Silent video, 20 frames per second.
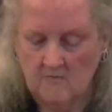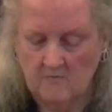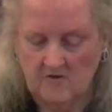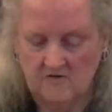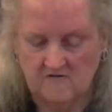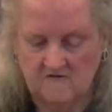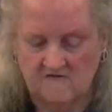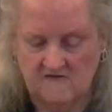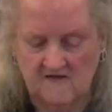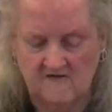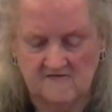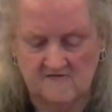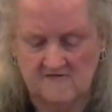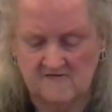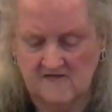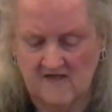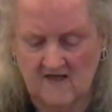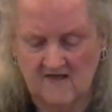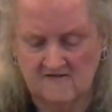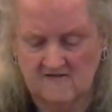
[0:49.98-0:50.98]
But
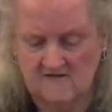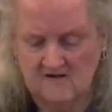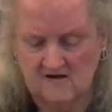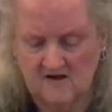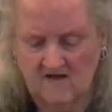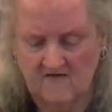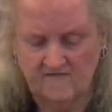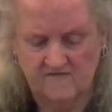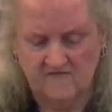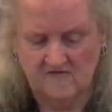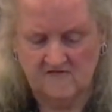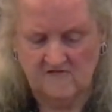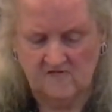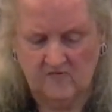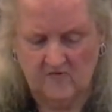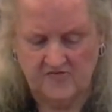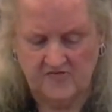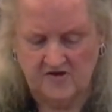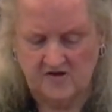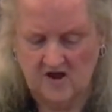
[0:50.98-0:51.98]
Jesus hasn't left
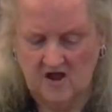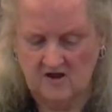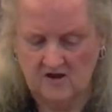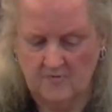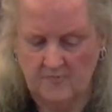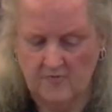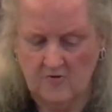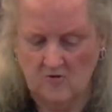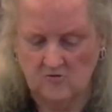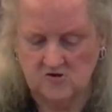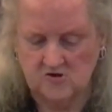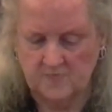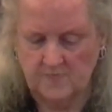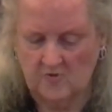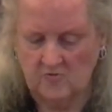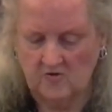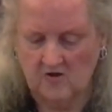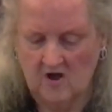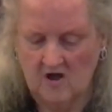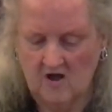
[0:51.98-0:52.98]
us with an
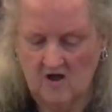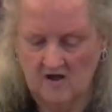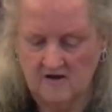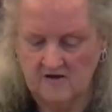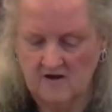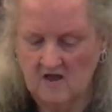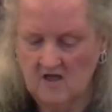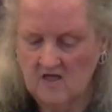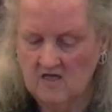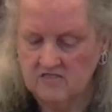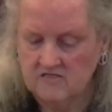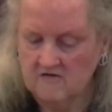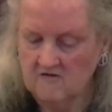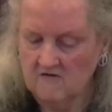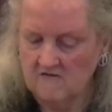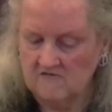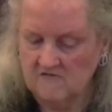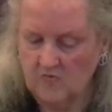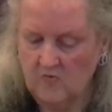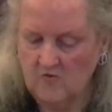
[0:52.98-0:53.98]
unapproachable God.
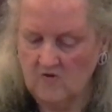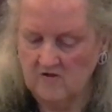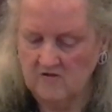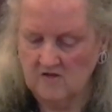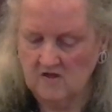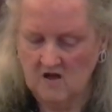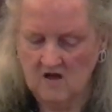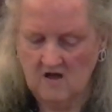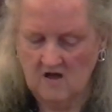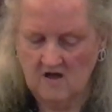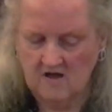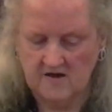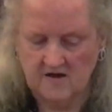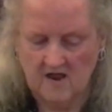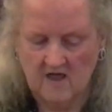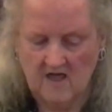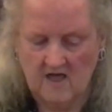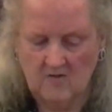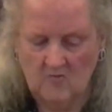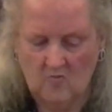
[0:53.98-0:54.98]
There is one God
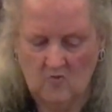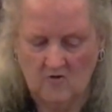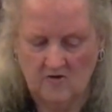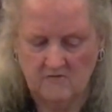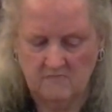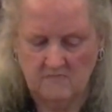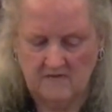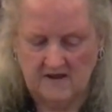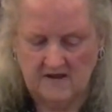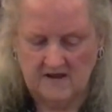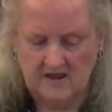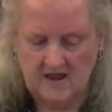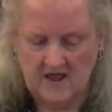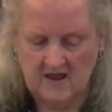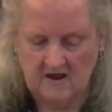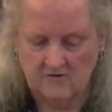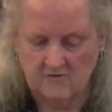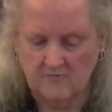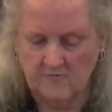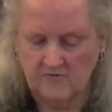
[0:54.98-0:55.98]
and one
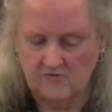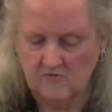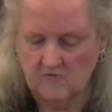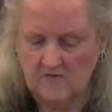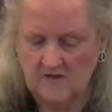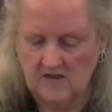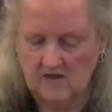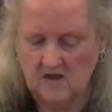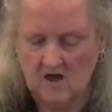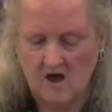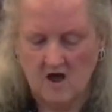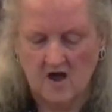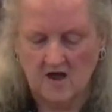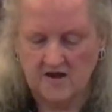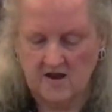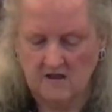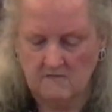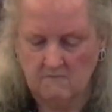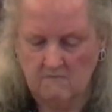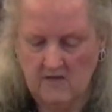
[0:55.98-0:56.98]
mediator between
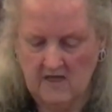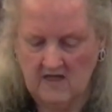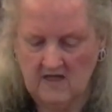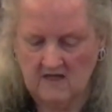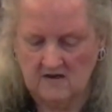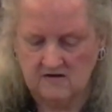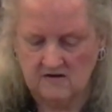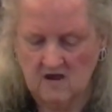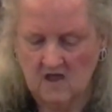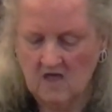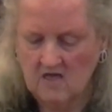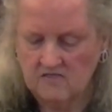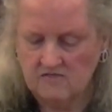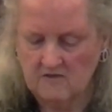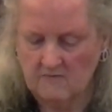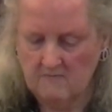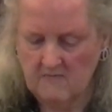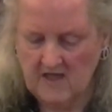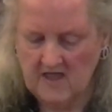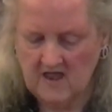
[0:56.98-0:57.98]
God and man,
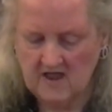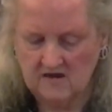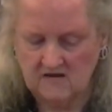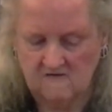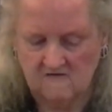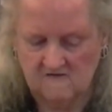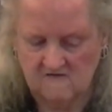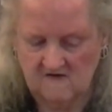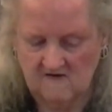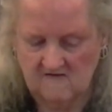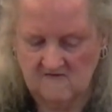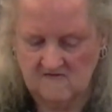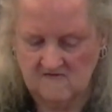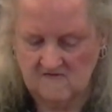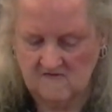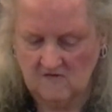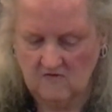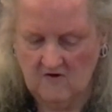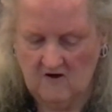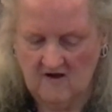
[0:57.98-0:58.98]
the man
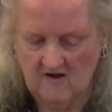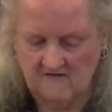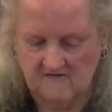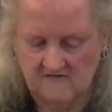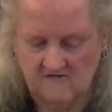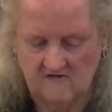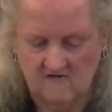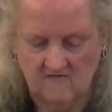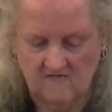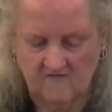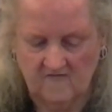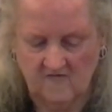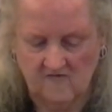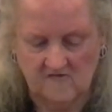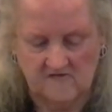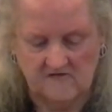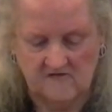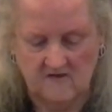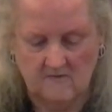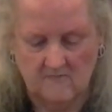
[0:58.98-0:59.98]
Jesus Christ.
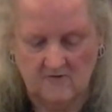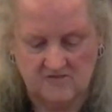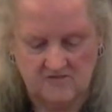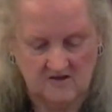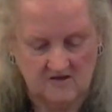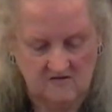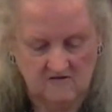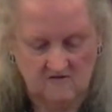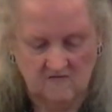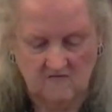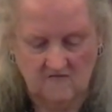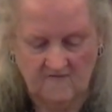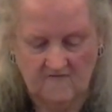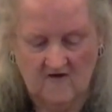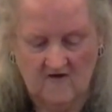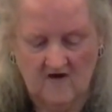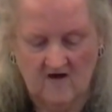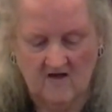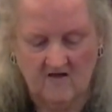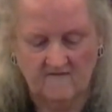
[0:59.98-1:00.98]
1 Timothy 2
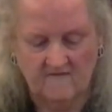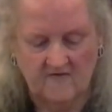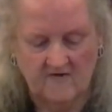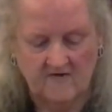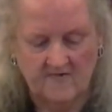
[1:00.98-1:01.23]
5.